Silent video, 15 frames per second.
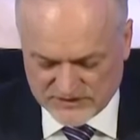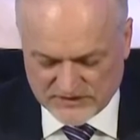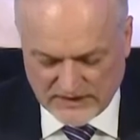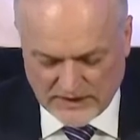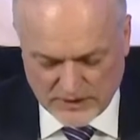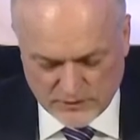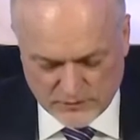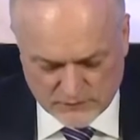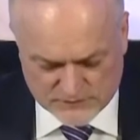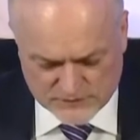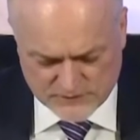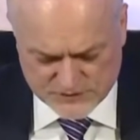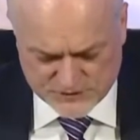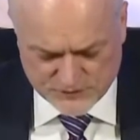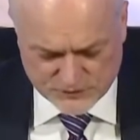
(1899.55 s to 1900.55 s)
And then one
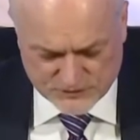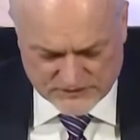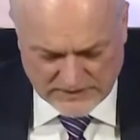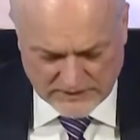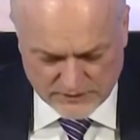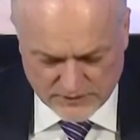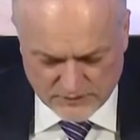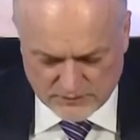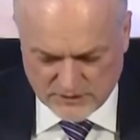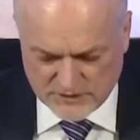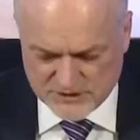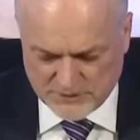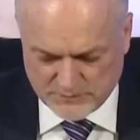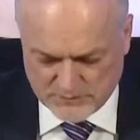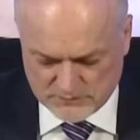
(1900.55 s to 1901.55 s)
of the final
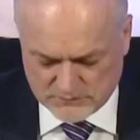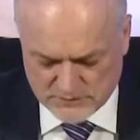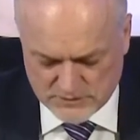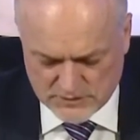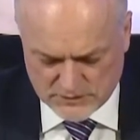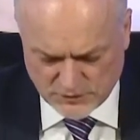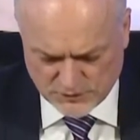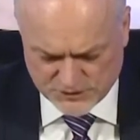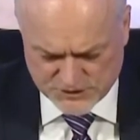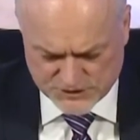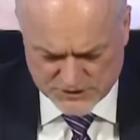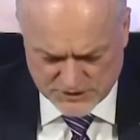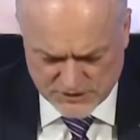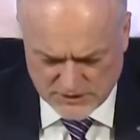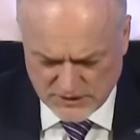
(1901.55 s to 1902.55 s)
slides, in fact, it's the
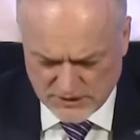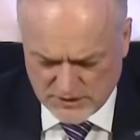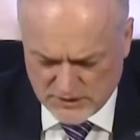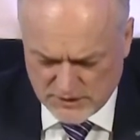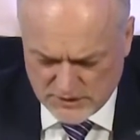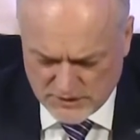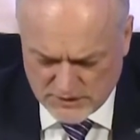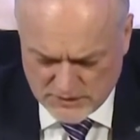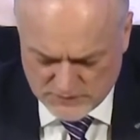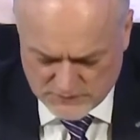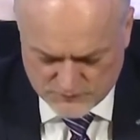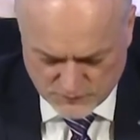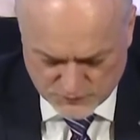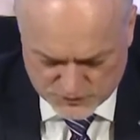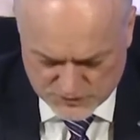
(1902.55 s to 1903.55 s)
final slide
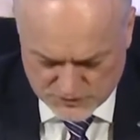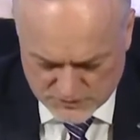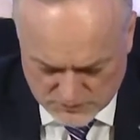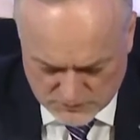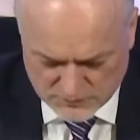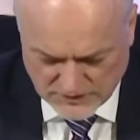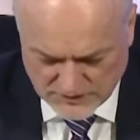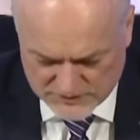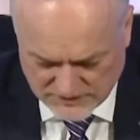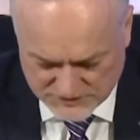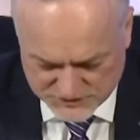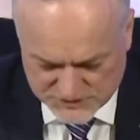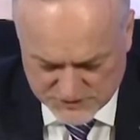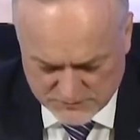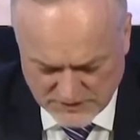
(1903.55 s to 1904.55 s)
that I'd
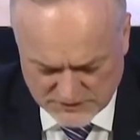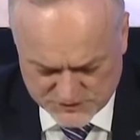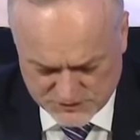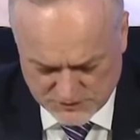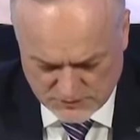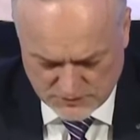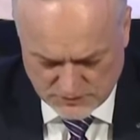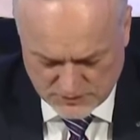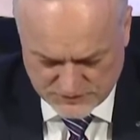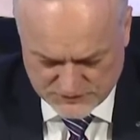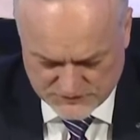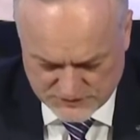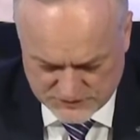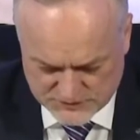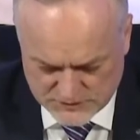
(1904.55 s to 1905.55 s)
like to draw
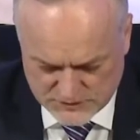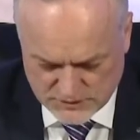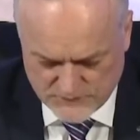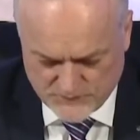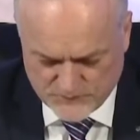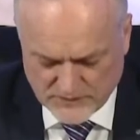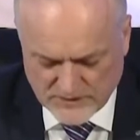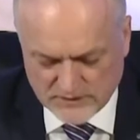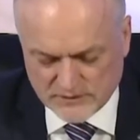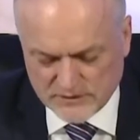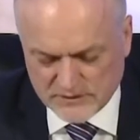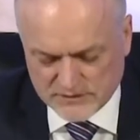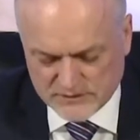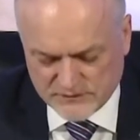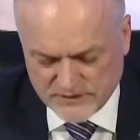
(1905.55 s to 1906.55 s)
your attention to, and I'd like
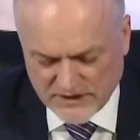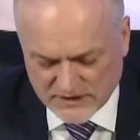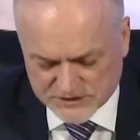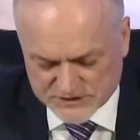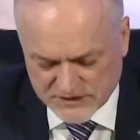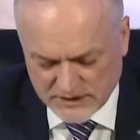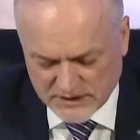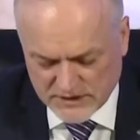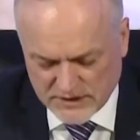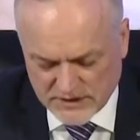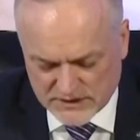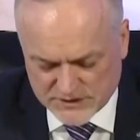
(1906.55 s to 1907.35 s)
to dwell on it,